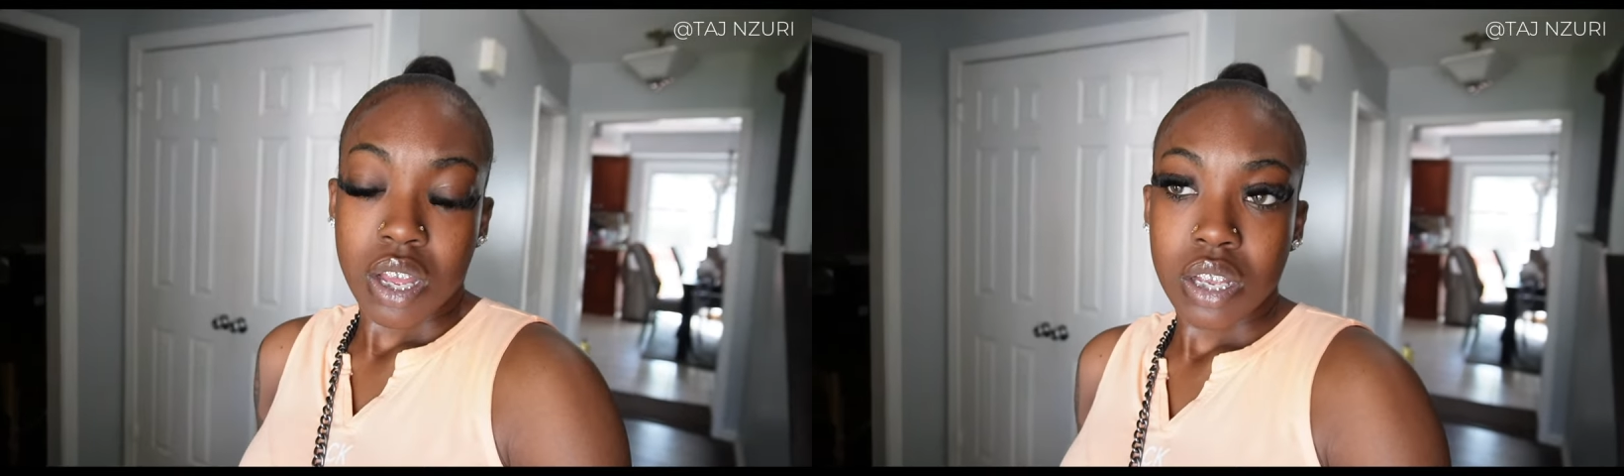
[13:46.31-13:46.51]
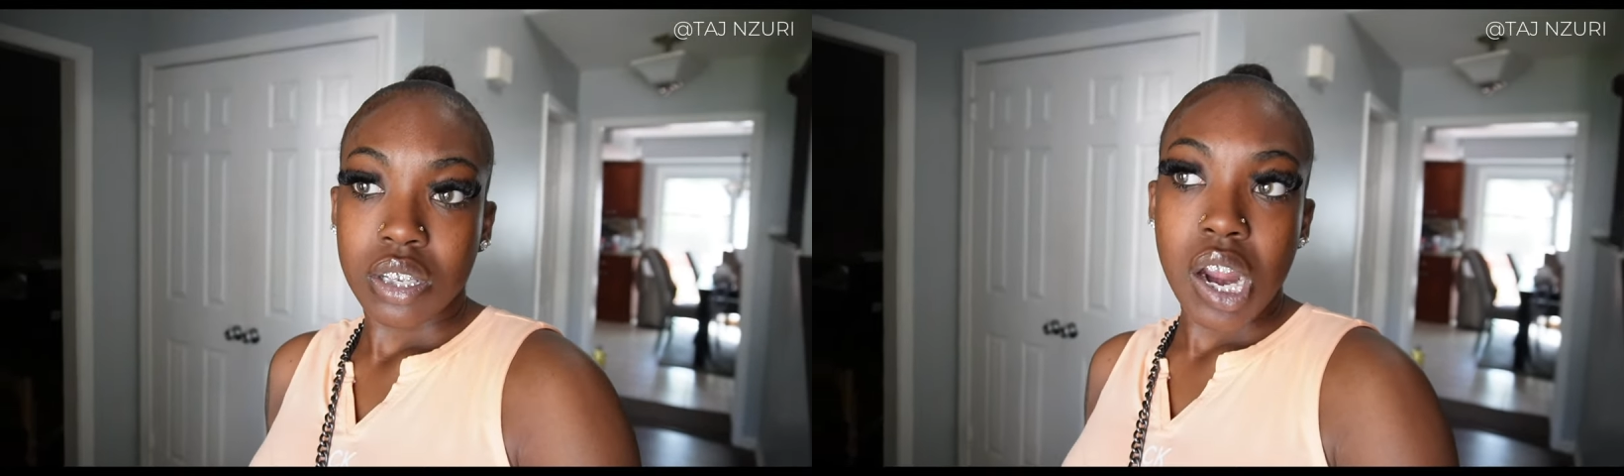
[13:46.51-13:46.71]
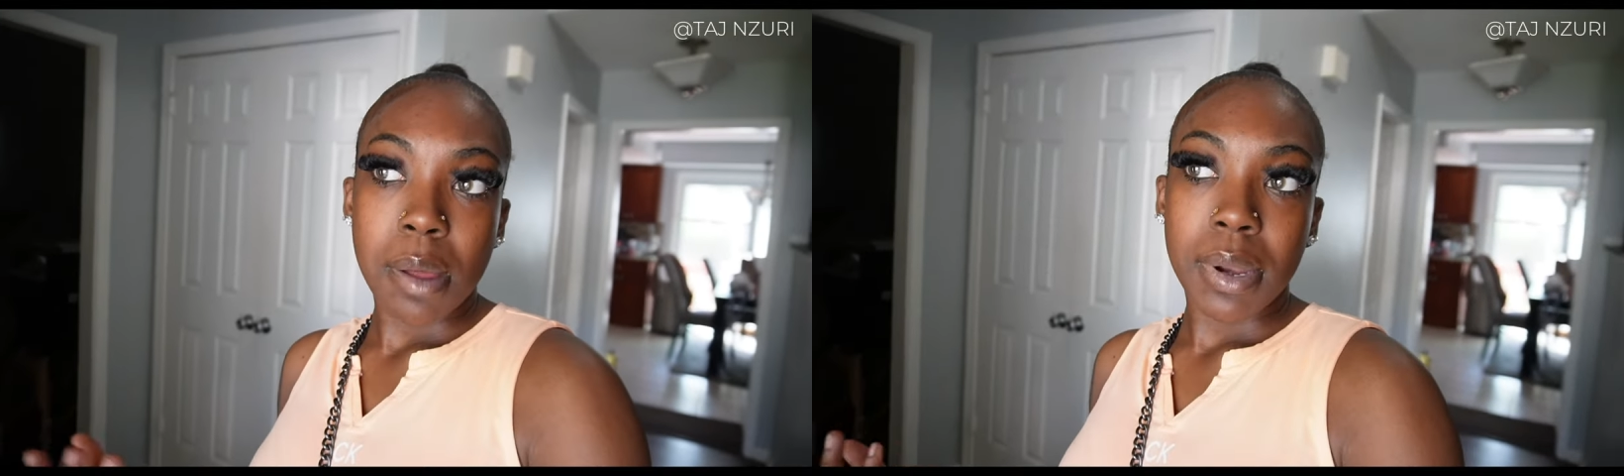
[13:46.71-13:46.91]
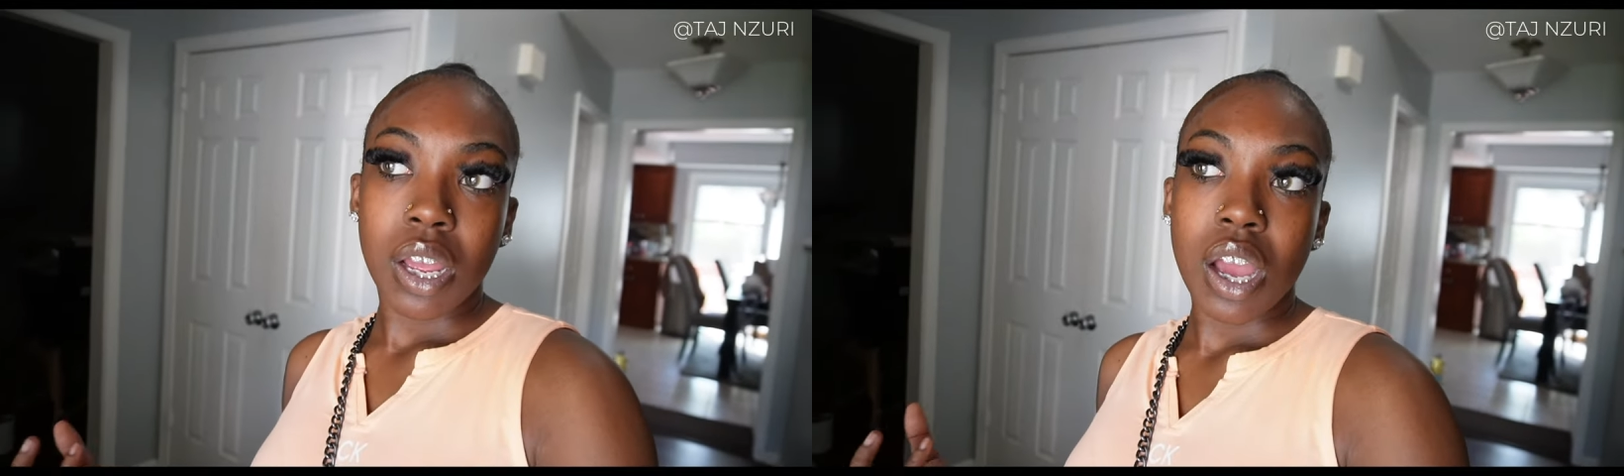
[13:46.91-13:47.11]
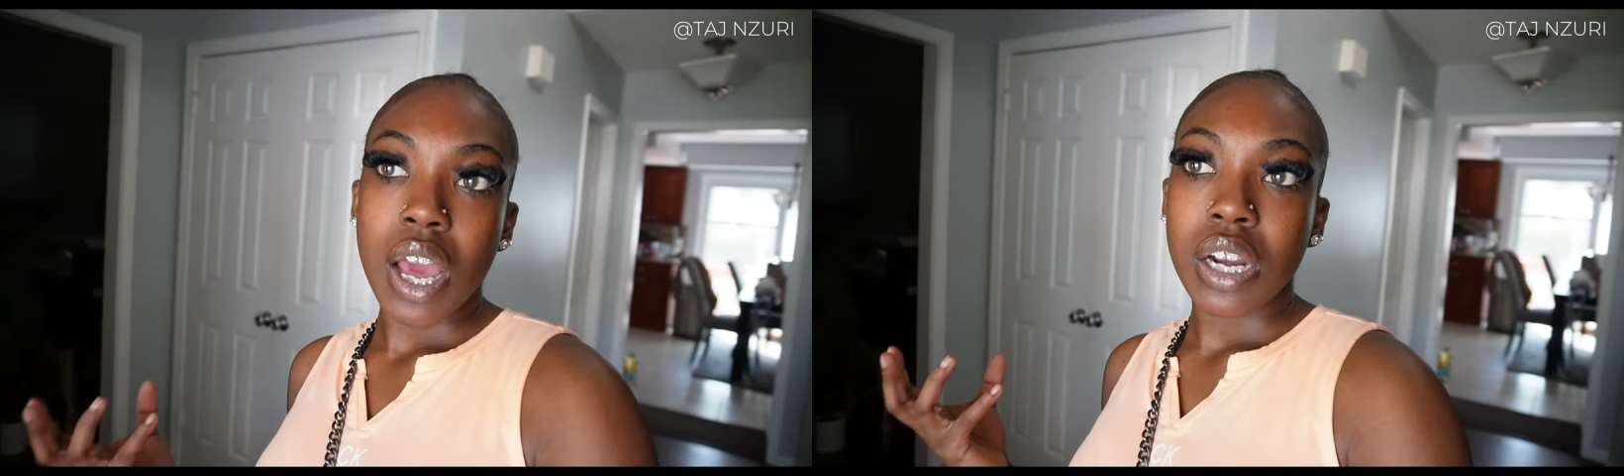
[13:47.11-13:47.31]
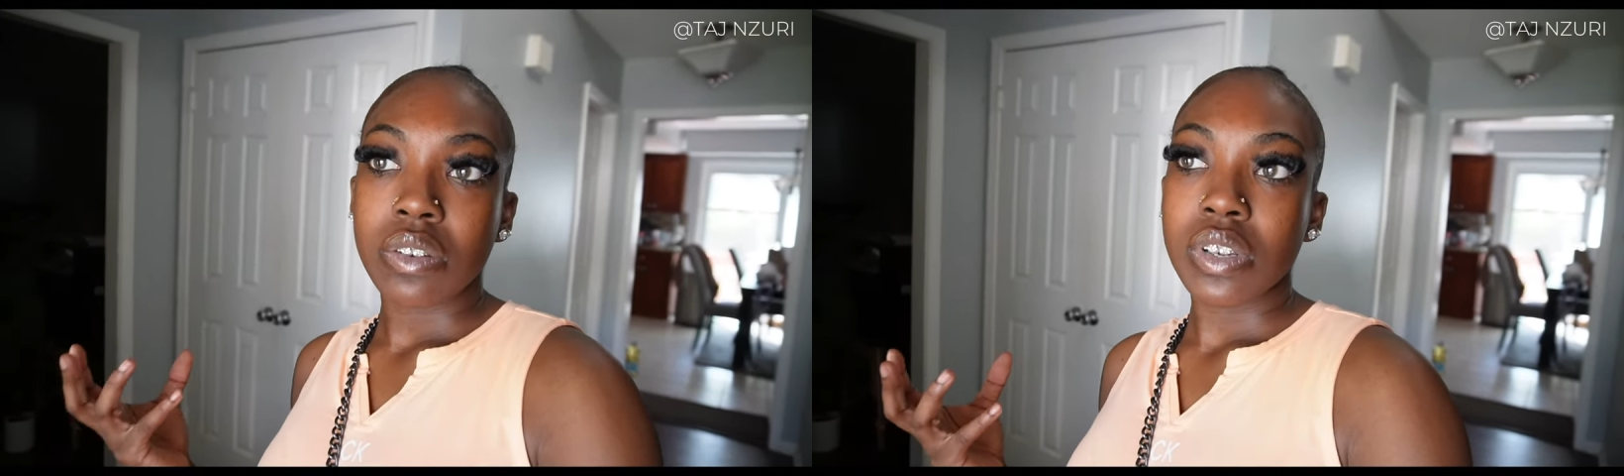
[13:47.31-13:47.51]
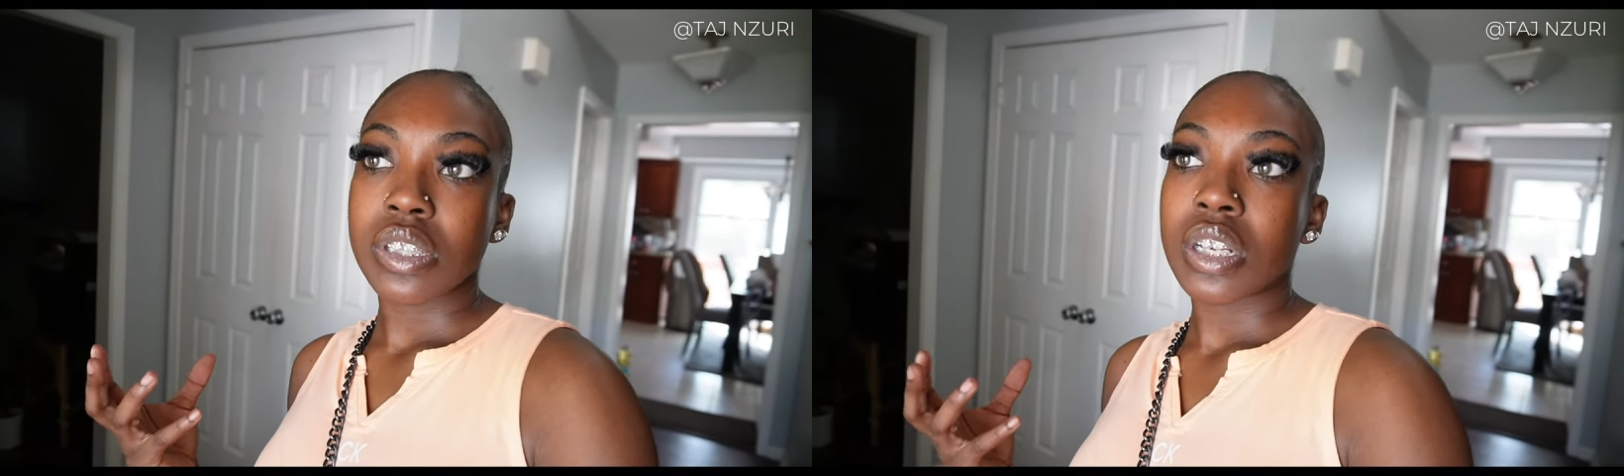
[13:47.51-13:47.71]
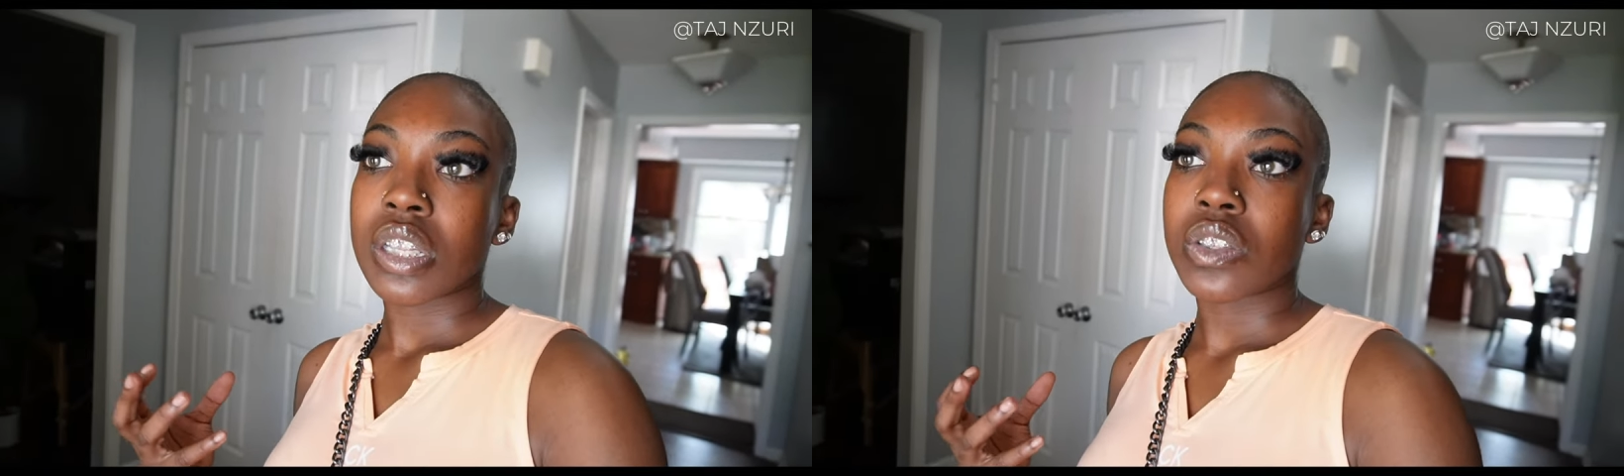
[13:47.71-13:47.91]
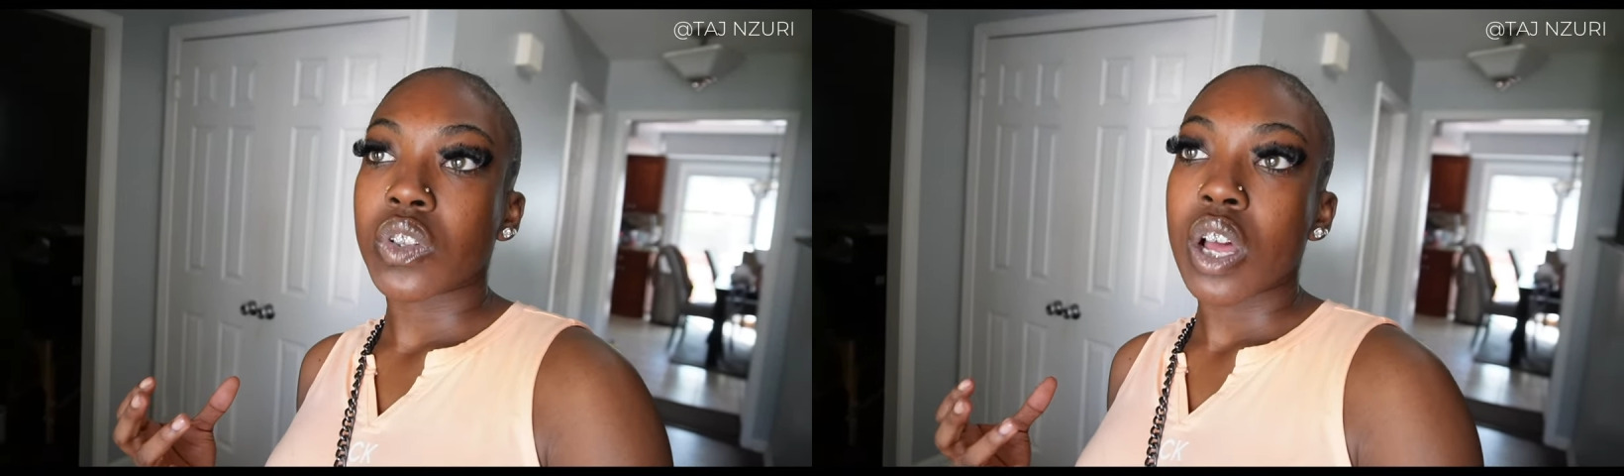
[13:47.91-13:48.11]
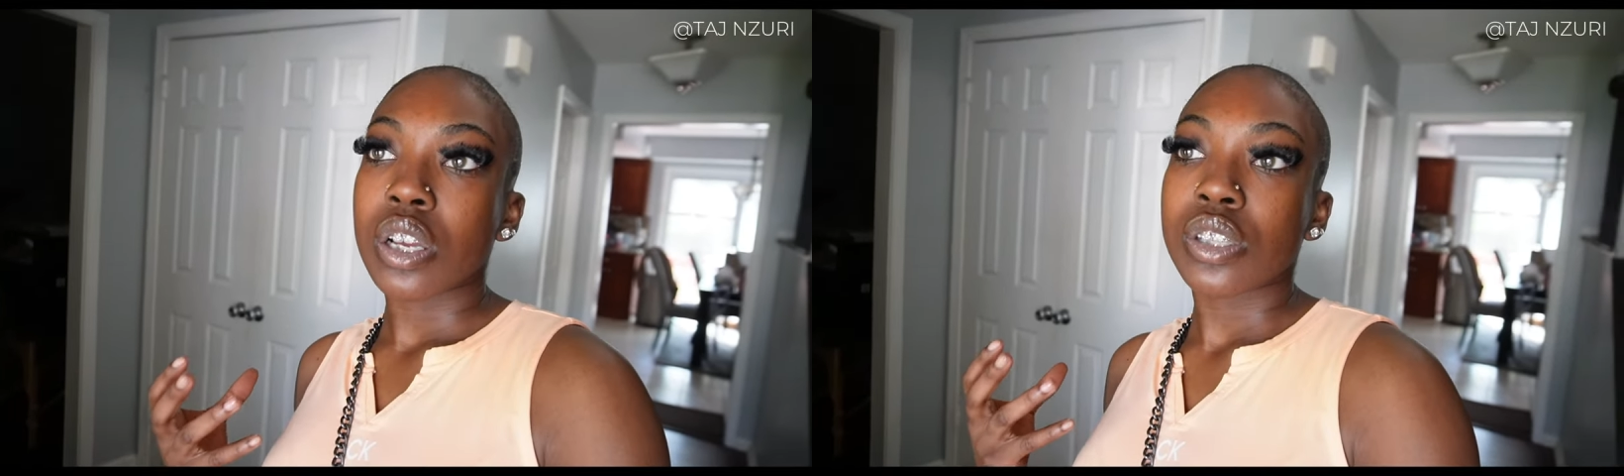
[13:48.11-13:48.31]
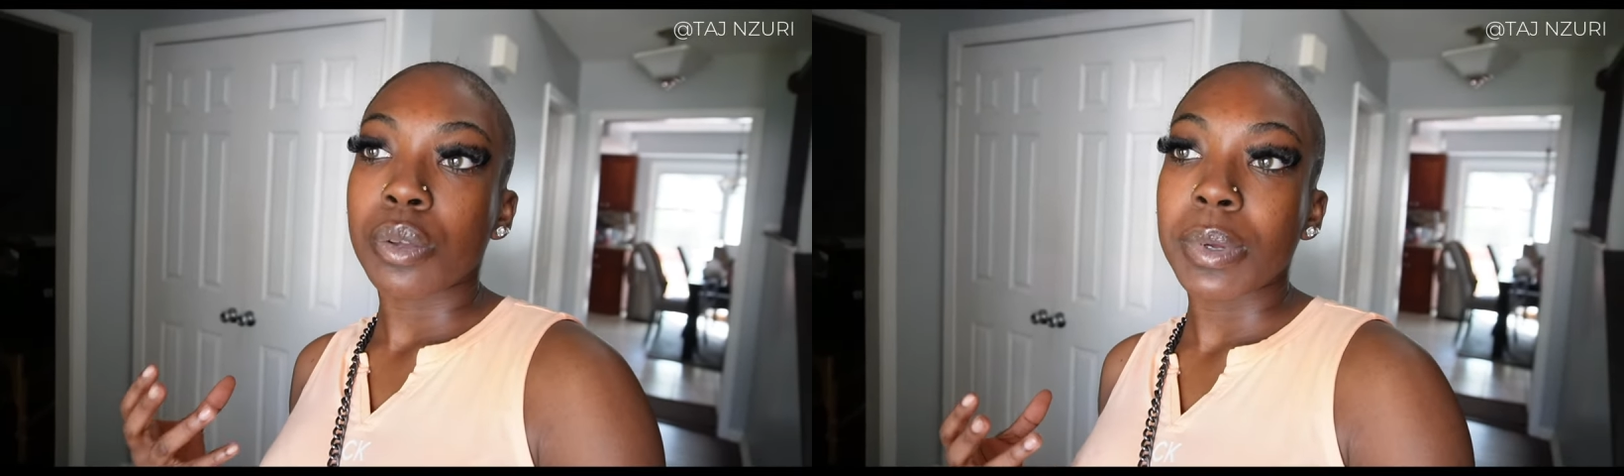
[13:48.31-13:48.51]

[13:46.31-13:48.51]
So now I'm like, I done reached out to this vlog so